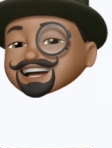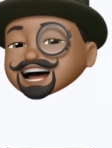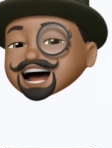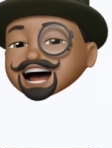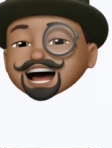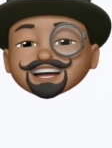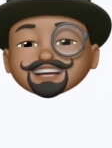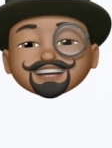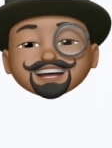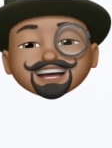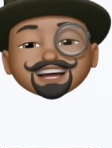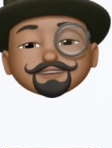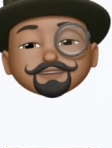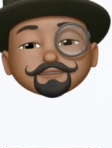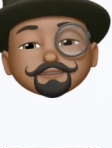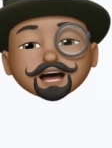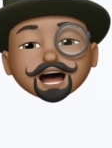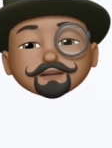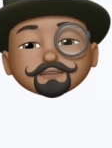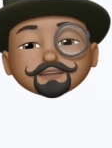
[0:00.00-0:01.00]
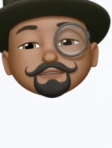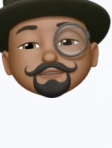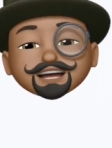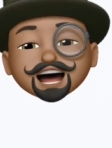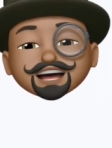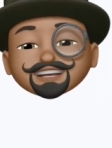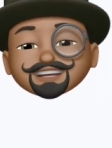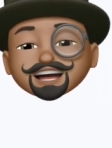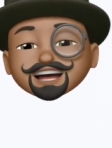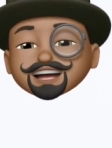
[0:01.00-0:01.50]
I think he would probably be
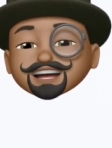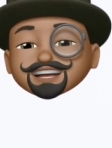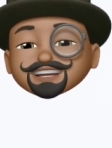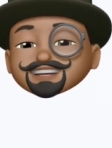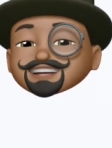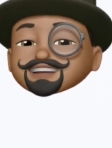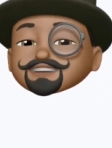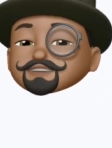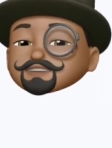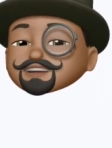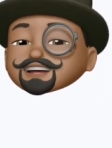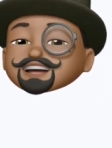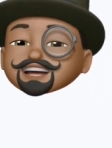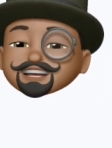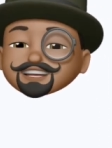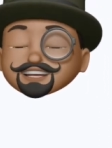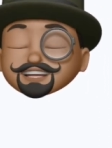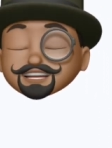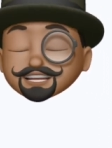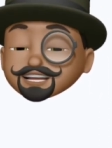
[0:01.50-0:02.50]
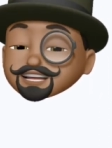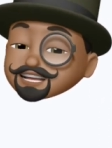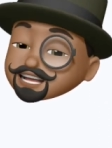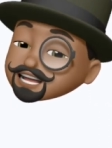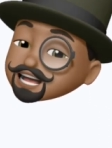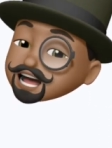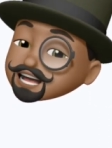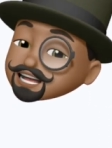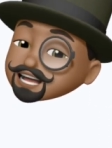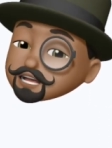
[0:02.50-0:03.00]
athletic because he really is good
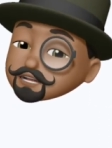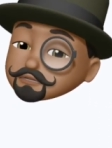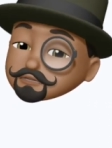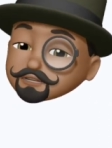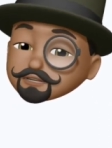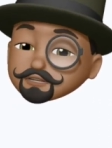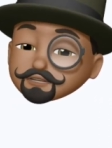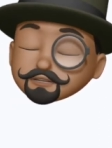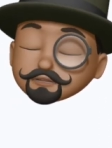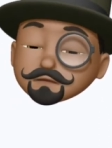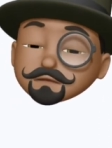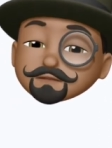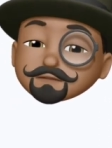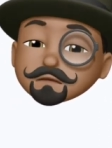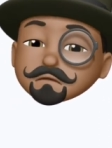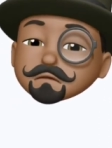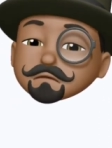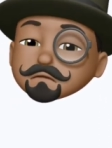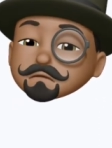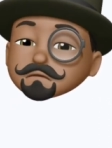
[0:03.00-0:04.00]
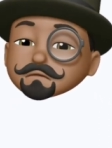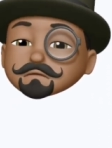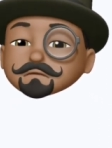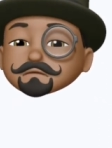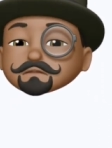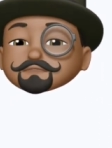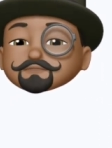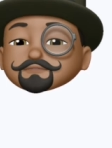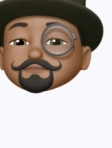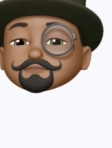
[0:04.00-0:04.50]
at kung fu.
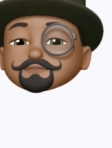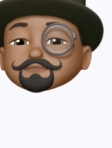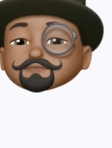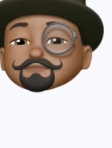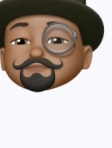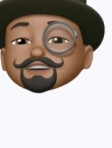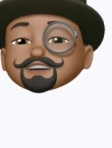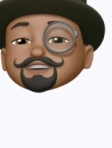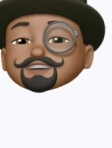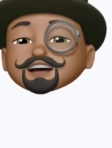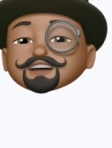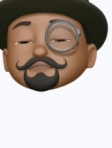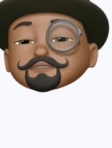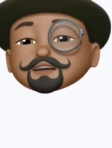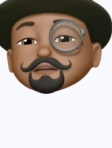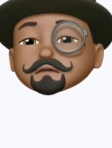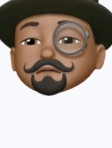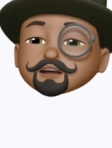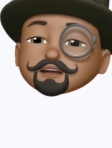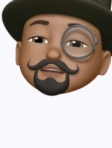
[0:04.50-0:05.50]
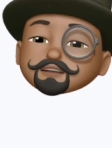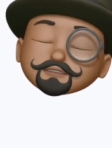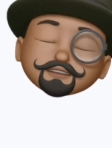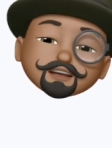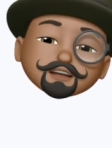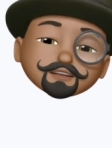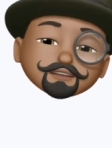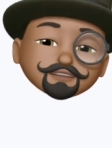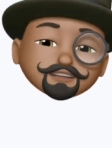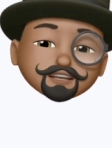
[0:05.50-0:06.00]
So let's put both of
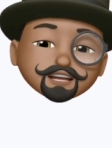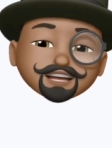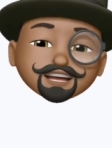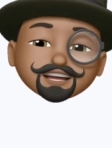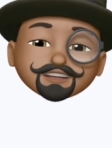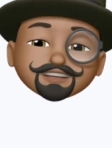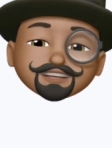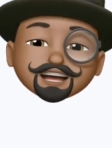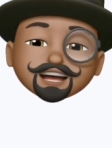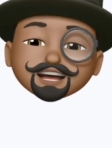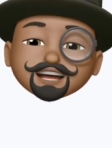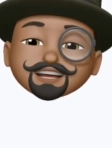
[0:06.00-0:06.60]
those on the left side.